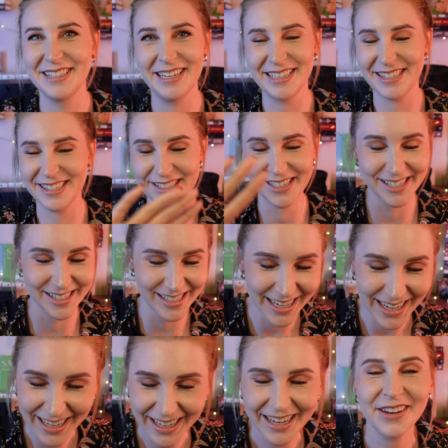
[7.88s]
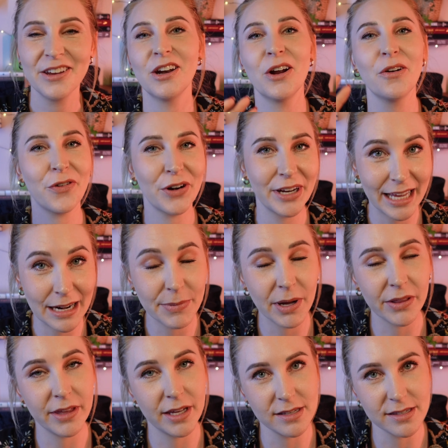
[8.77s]
let's just, you know, forget
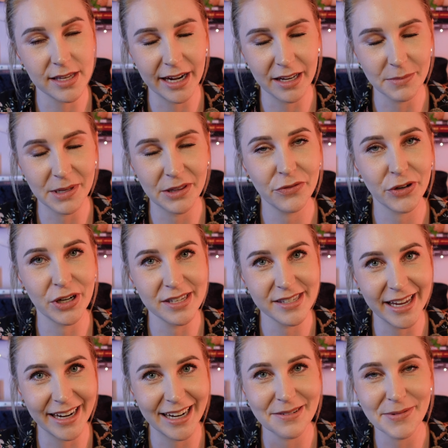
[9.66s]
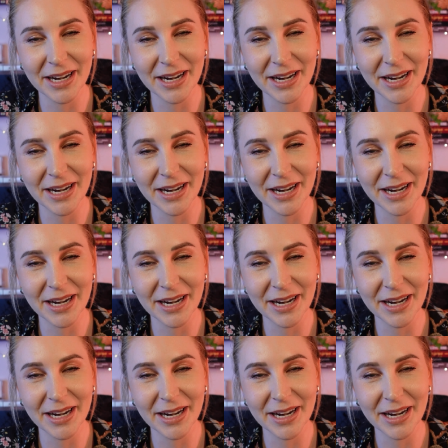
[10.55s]
about the excitement for a second.